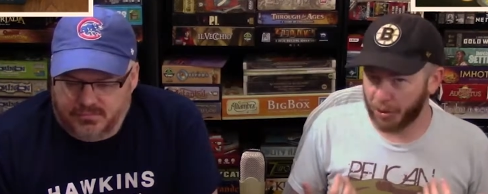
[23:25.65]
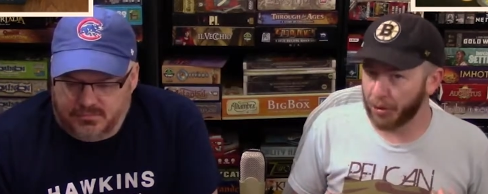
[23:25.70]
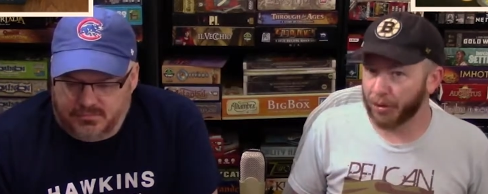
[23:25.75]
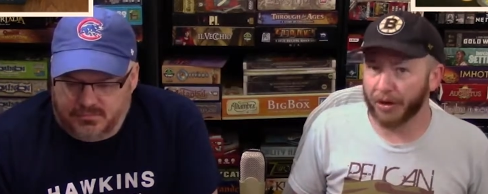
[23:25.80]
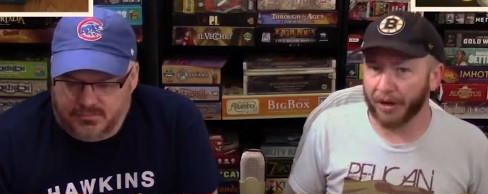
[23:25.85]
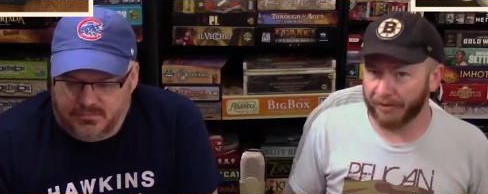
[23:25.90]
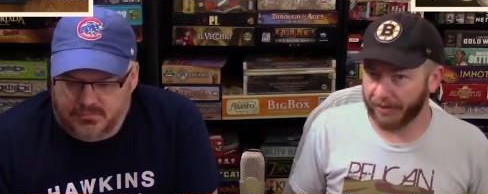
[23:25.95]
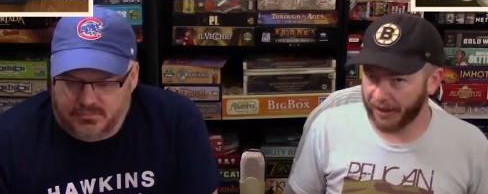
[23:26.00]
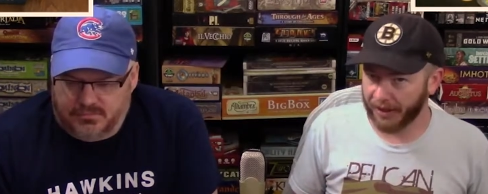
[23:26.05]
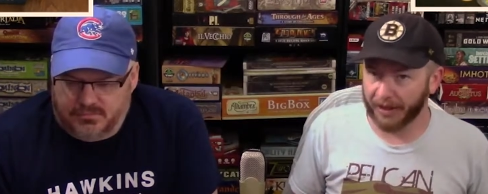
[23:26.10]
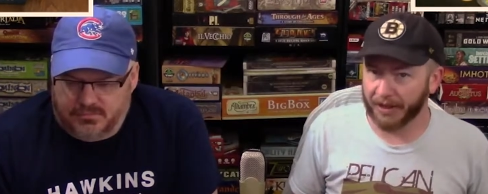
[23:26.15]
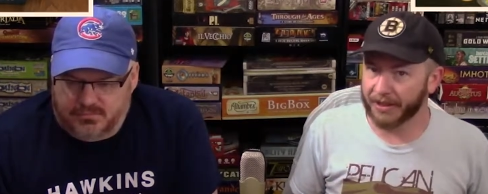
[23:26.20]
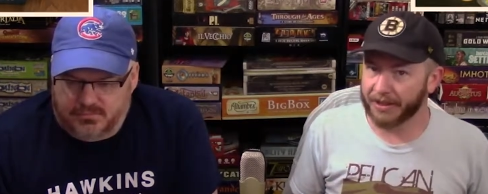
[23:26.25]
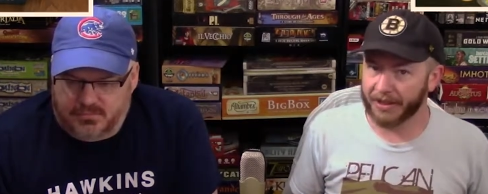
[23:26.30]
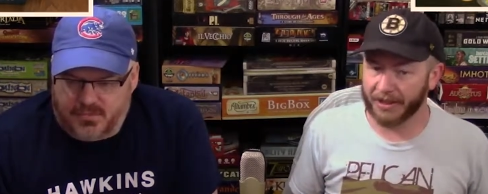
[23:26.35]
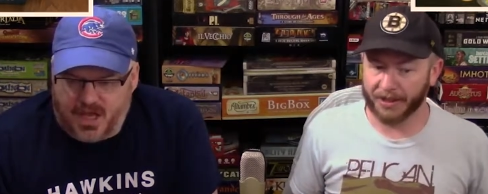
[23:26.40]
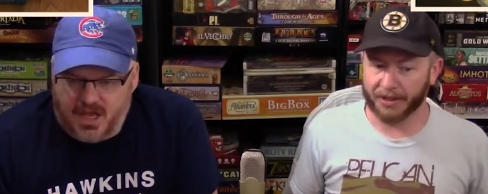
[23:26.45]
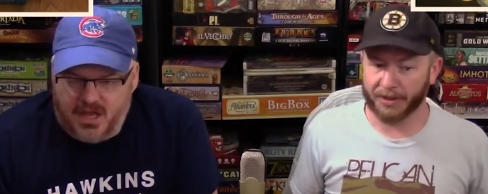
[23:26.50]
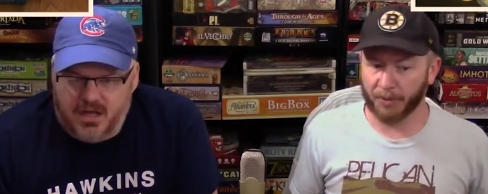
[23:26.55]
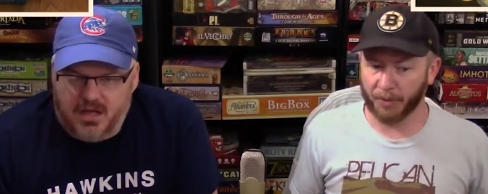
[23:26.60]
Speaker 1: you're definitely going
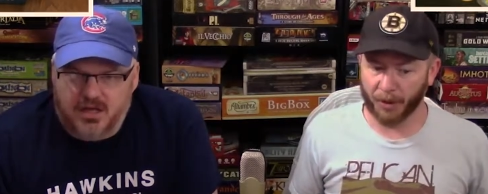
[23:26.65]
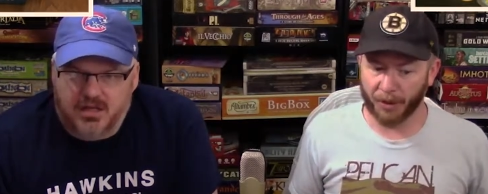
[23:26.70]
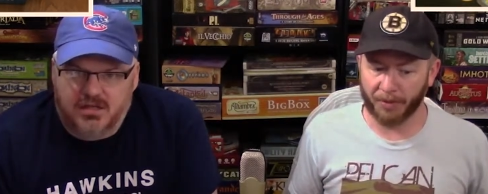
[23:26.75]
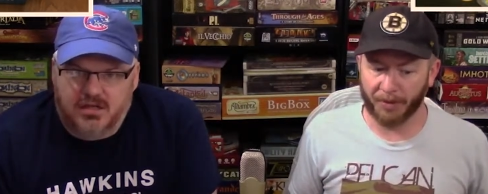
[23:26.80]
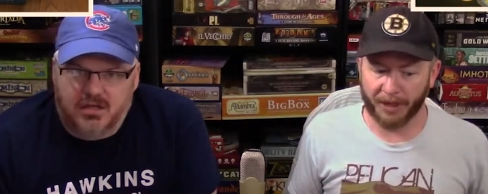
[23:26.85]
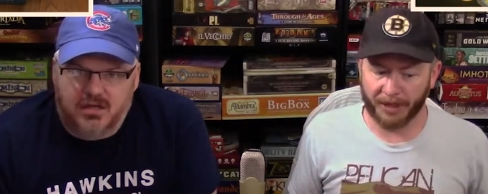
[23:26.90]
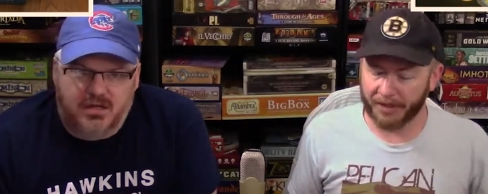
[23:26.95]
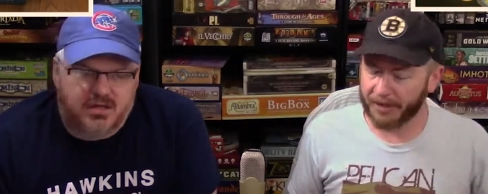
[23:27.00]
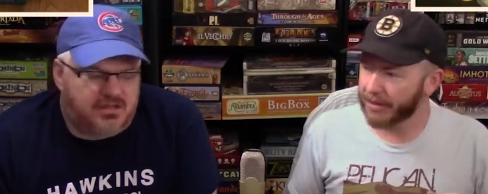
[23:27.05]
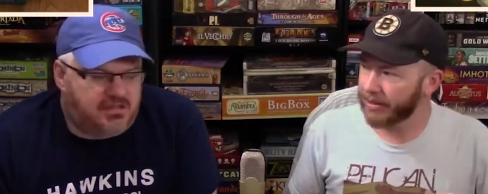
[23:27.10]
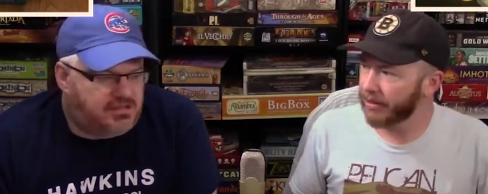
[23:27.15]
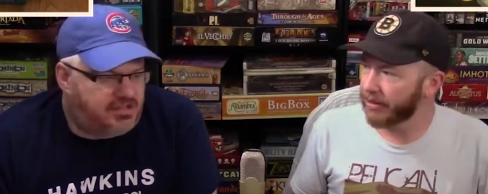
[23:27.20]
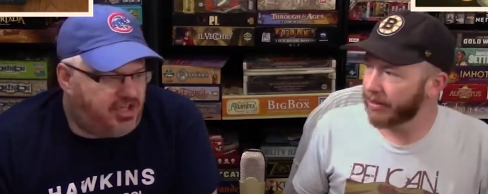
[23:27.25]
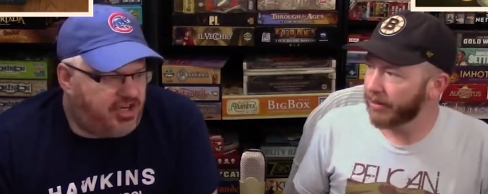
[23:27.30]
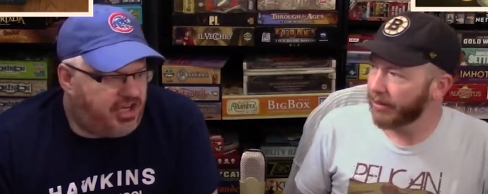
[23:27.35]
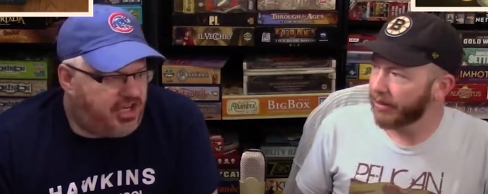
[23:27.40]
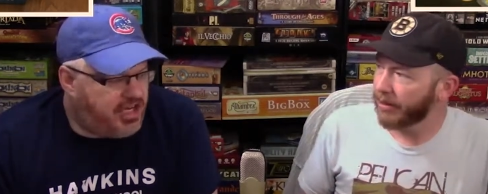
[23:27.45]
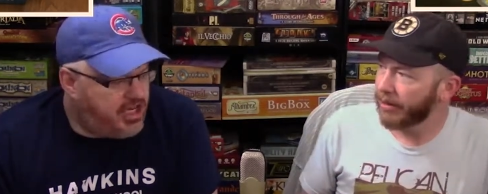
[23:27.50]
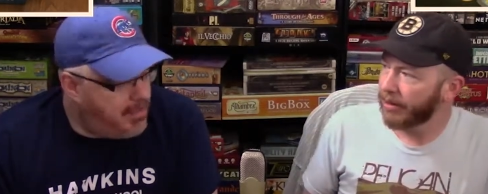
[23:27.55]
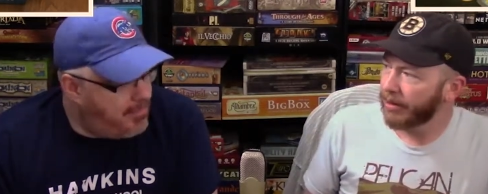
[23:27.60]
to see some repeats. So do